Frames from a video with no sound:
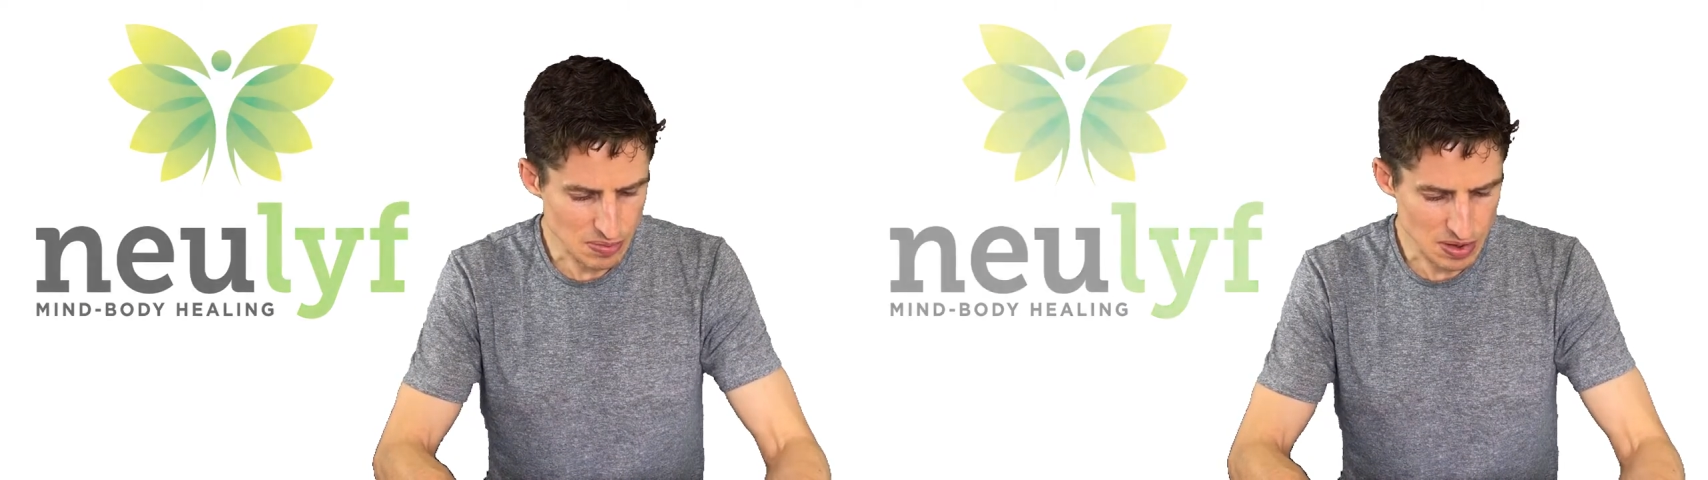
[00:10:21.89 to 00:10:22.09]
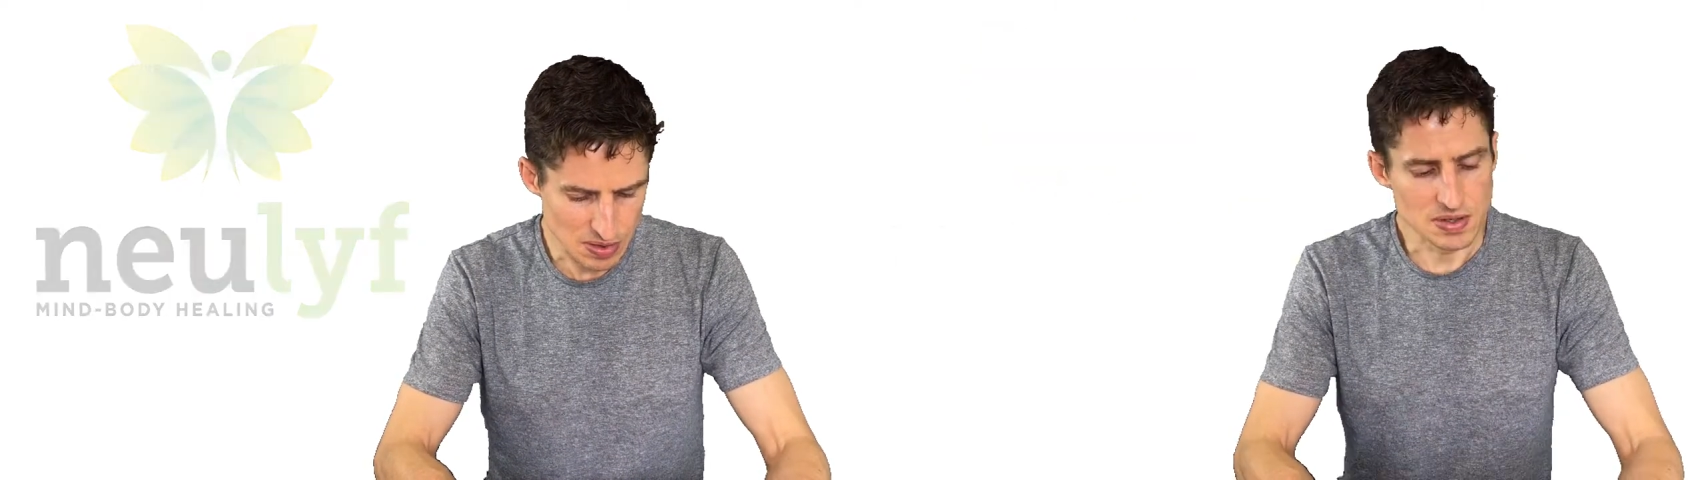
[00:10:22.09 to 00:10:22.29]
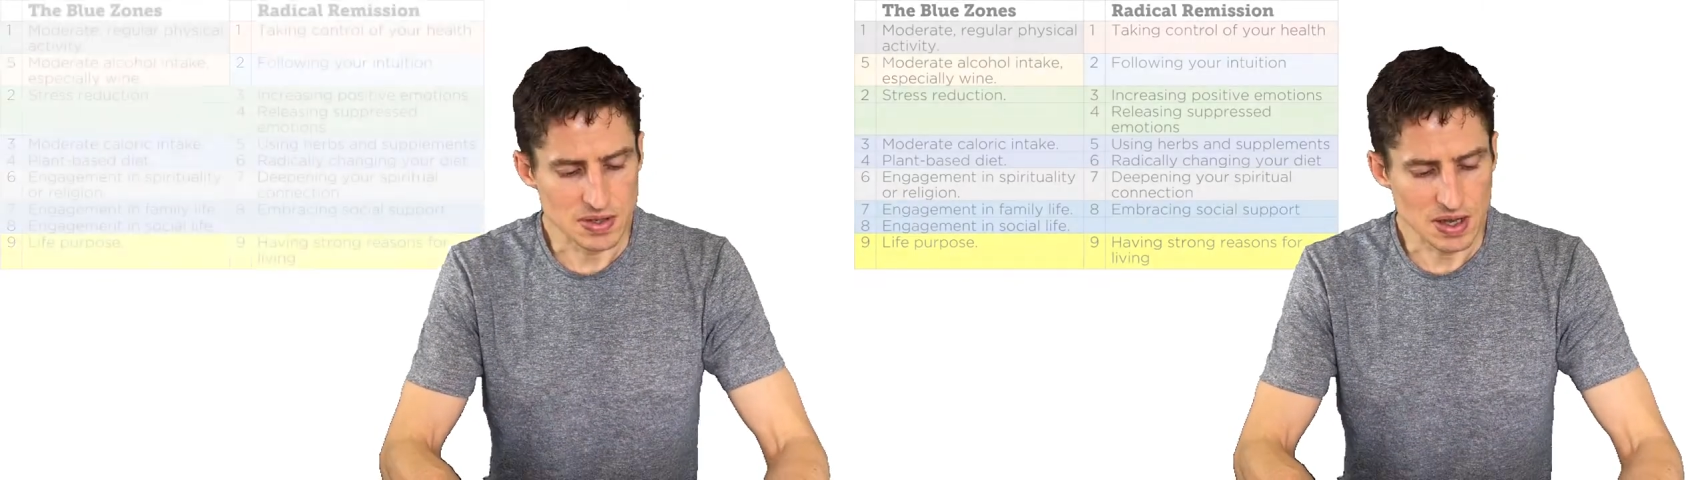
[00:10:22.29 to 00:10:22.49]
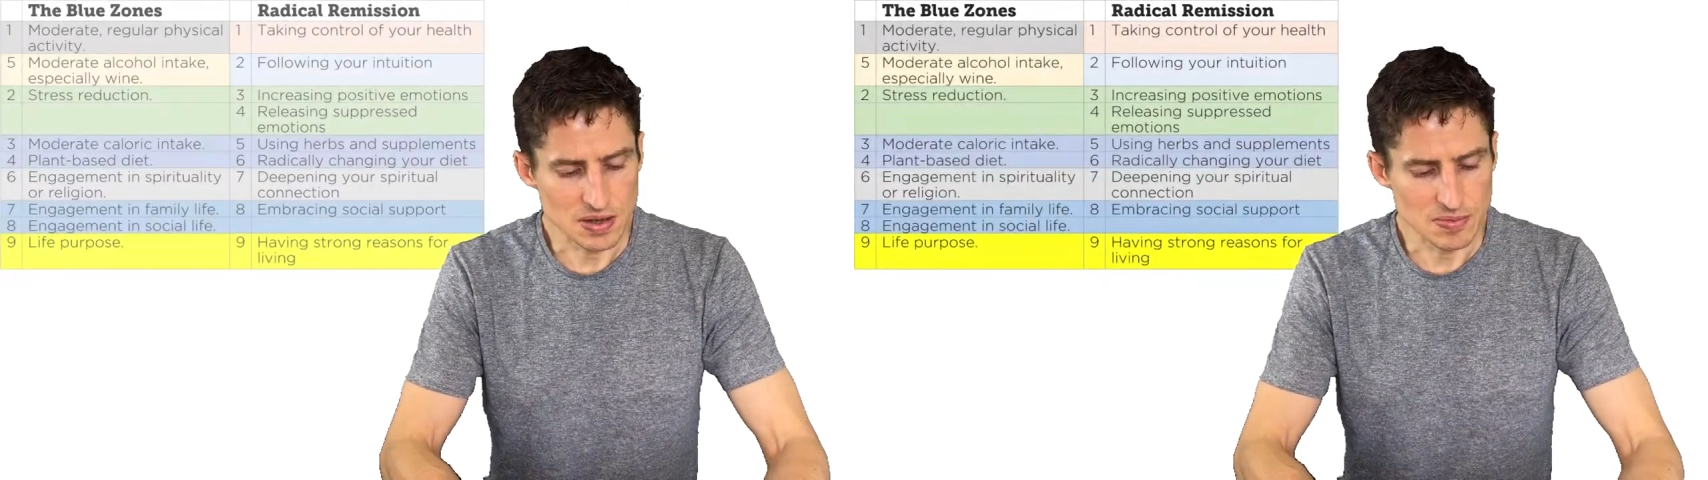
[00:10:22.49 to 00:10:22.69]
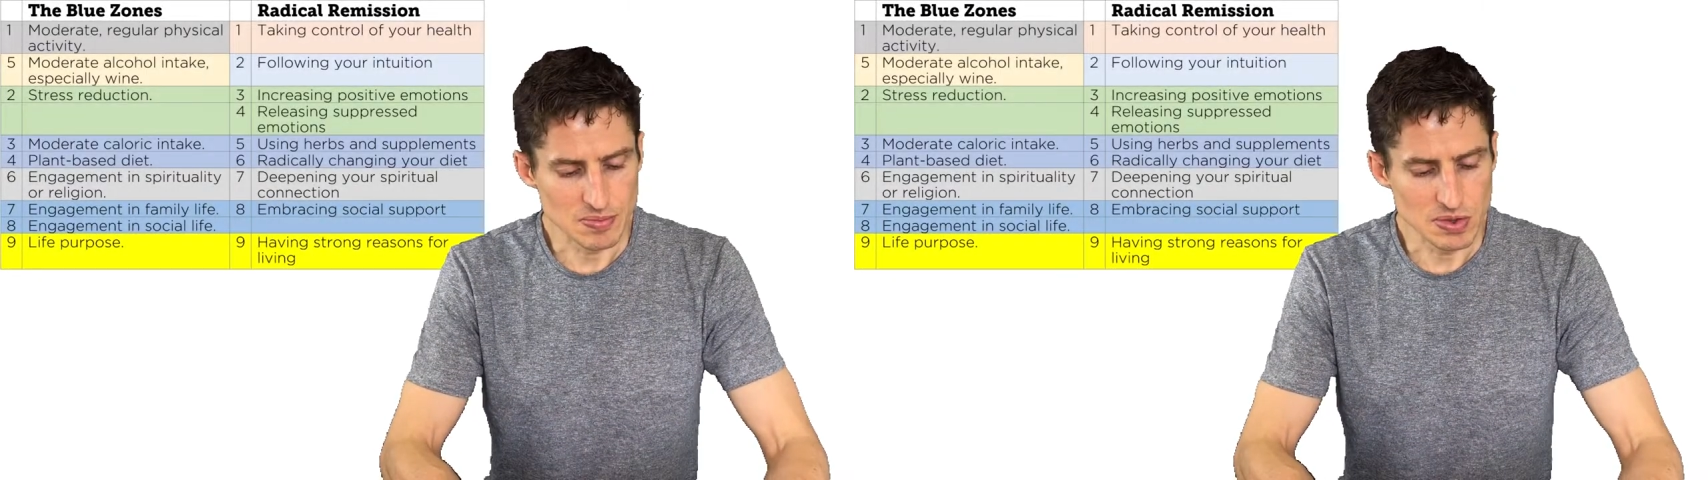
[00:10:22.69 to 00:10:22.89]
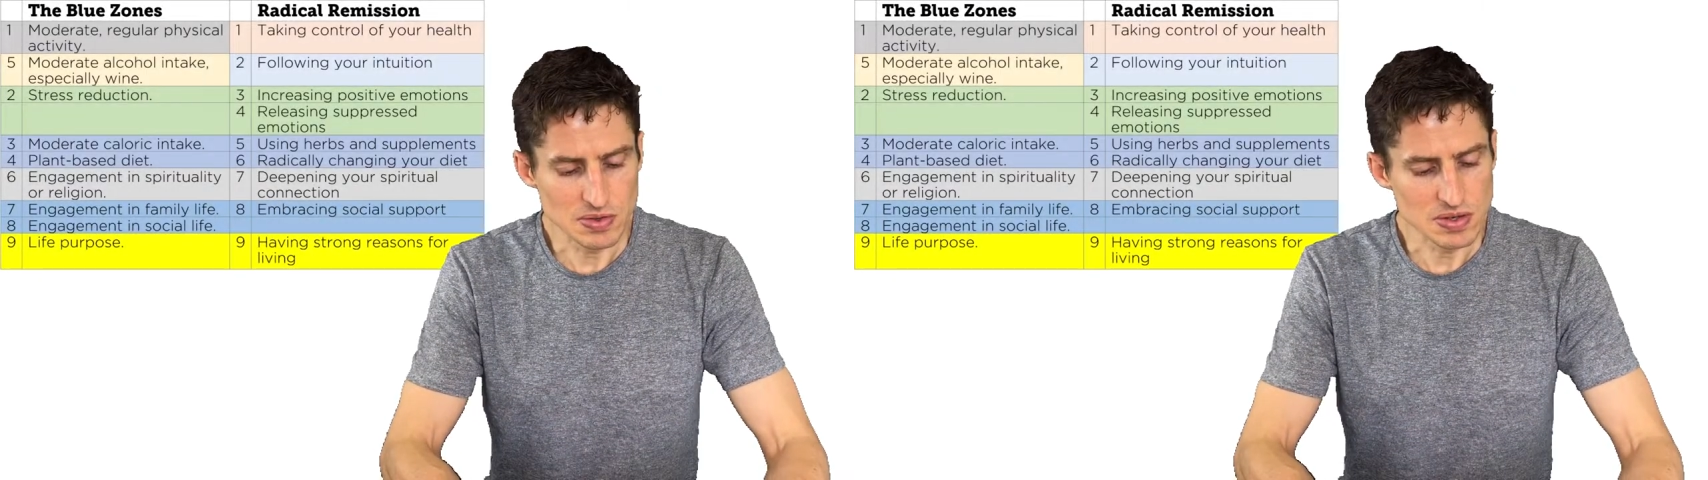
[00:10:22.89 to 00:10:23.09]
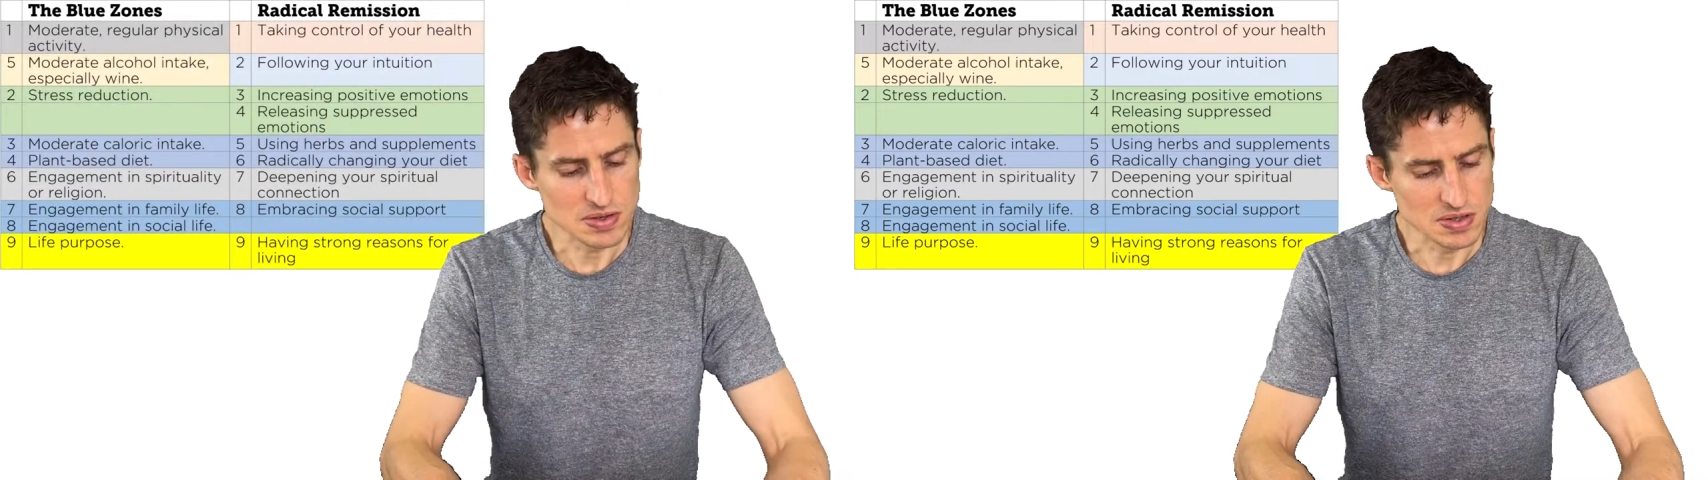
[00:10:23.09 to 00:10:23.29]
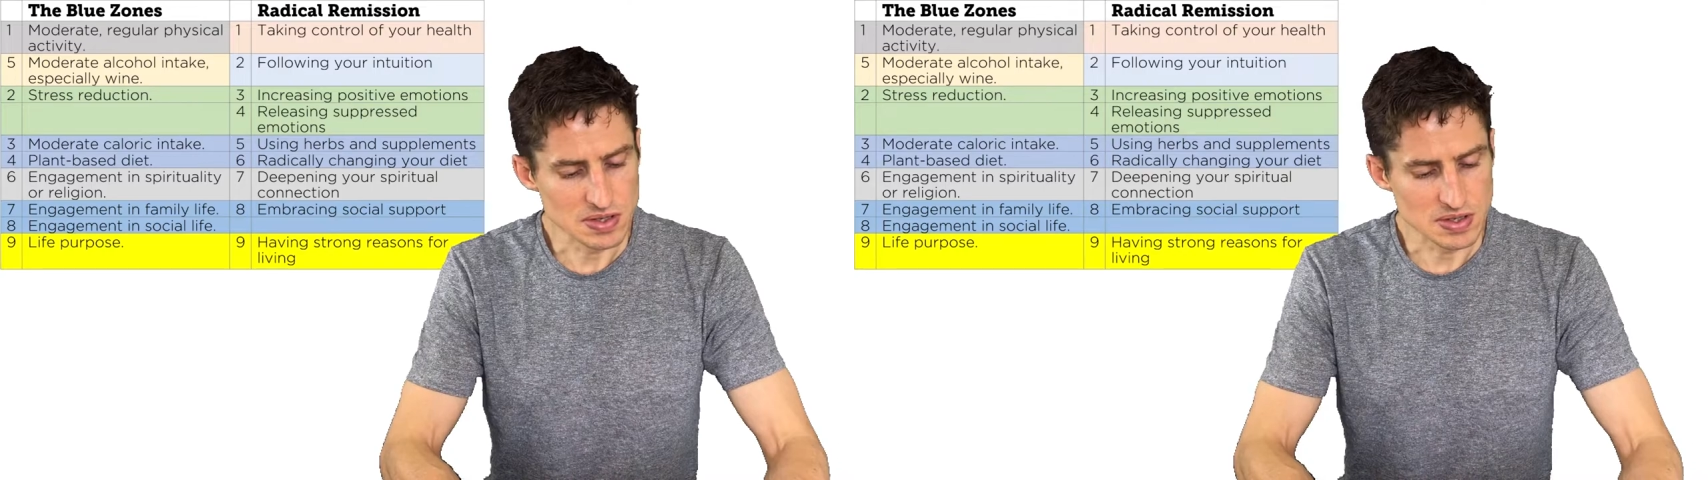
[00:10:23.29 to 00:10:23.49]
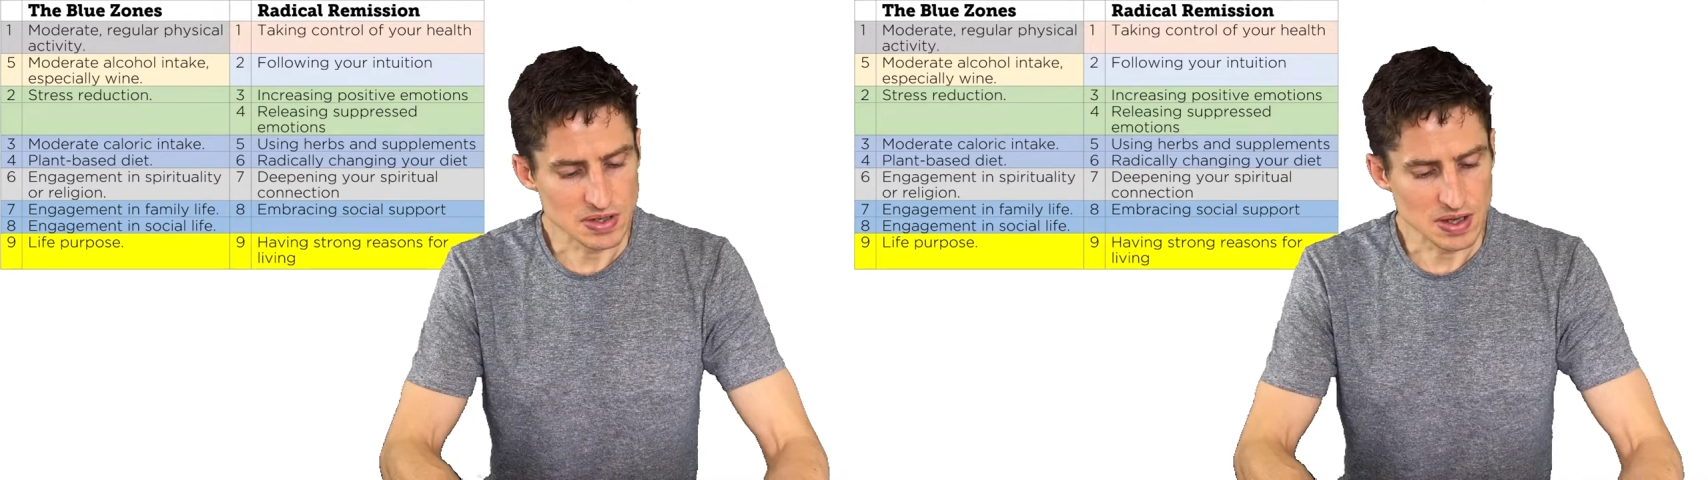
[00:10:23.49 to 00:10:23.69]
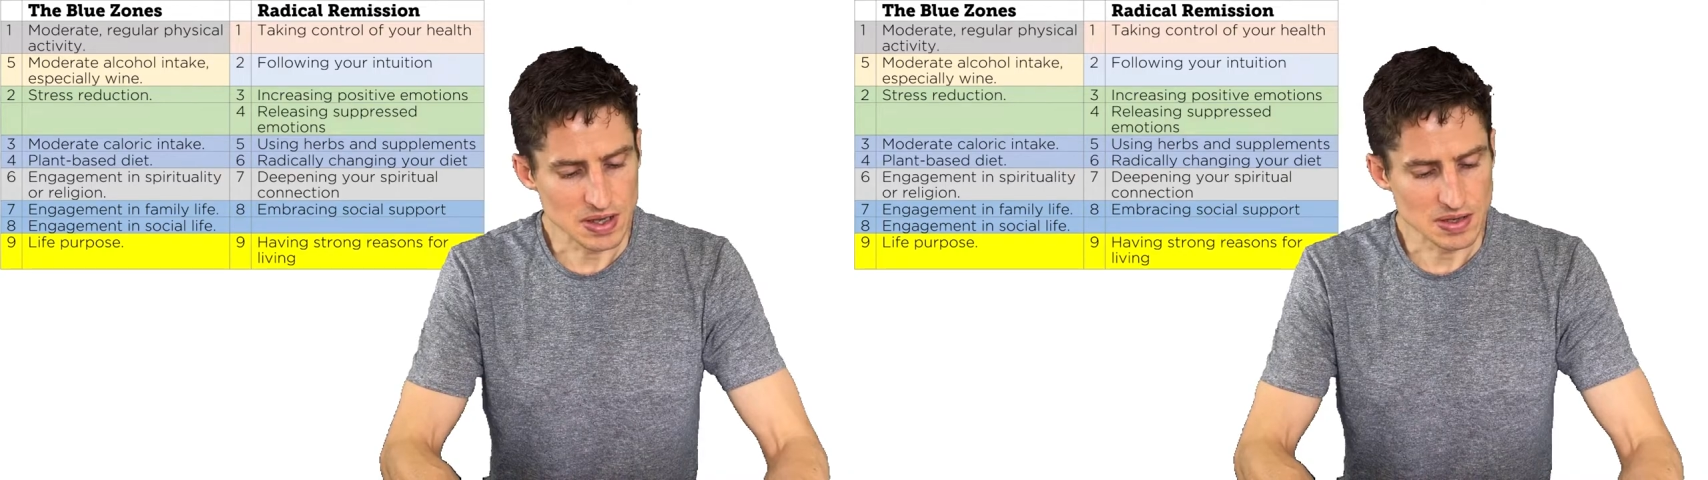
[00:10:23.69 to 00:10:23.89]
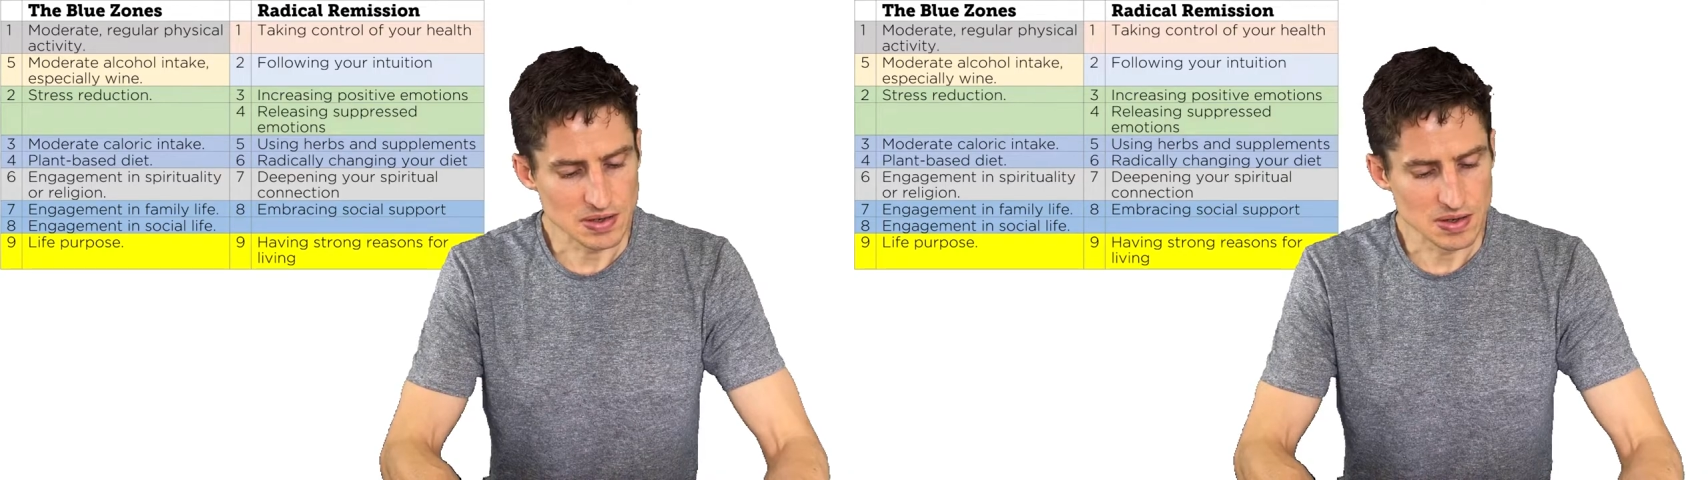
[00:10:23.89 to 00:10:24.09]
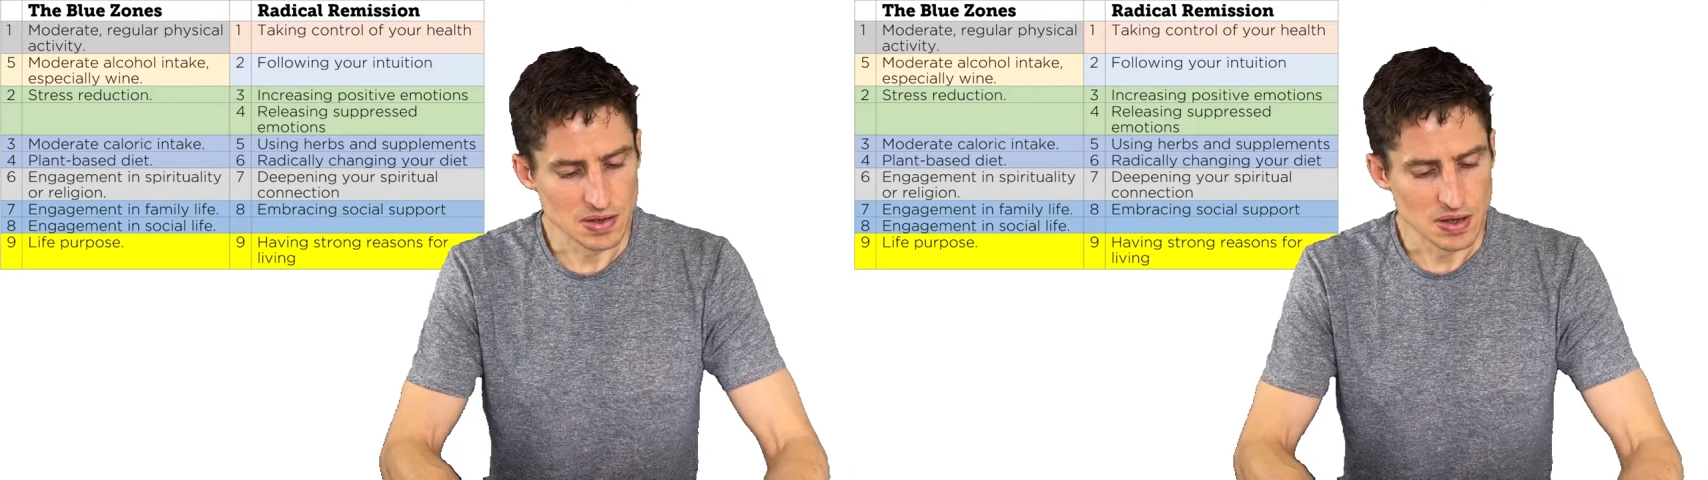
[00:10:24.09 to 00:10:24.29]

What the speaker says: but Dan Buettner's 9